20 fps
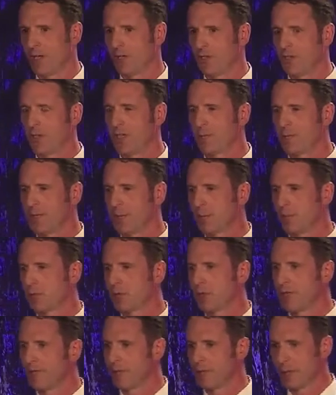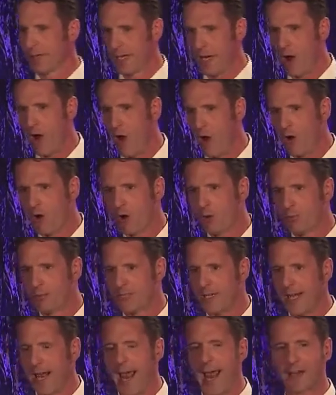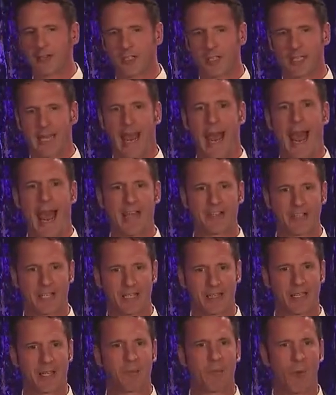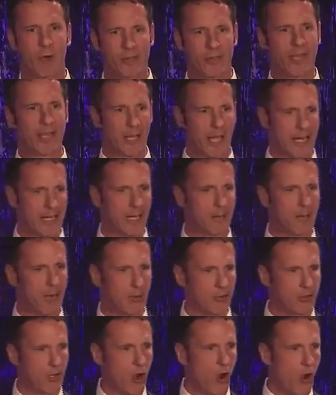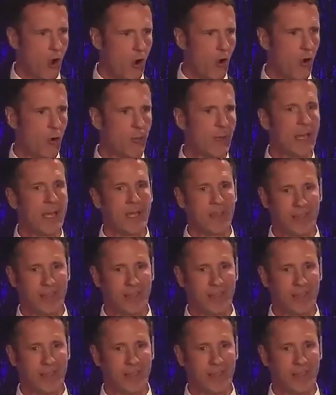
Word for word: You can be previewing homes and actually asking them what they like about the home